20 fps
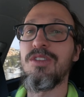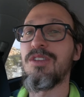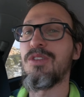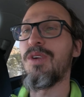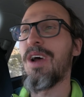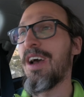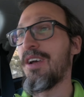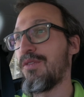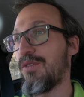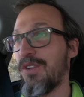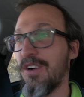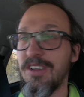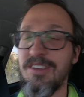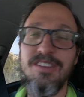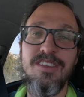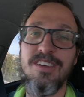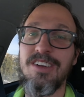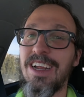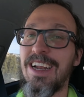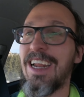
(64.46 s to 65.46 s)
drive
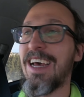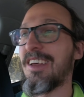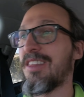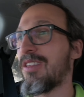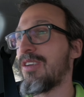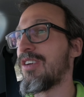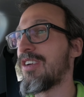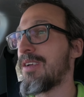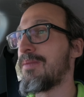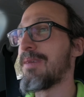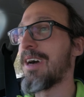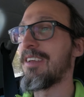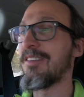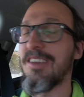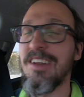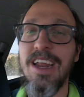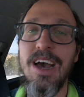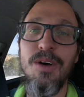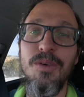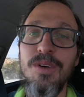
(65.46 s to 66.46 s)
faster than like 30 miles
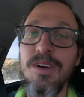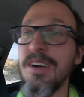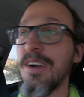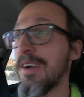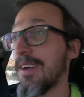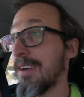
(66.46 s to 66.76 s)
an hour.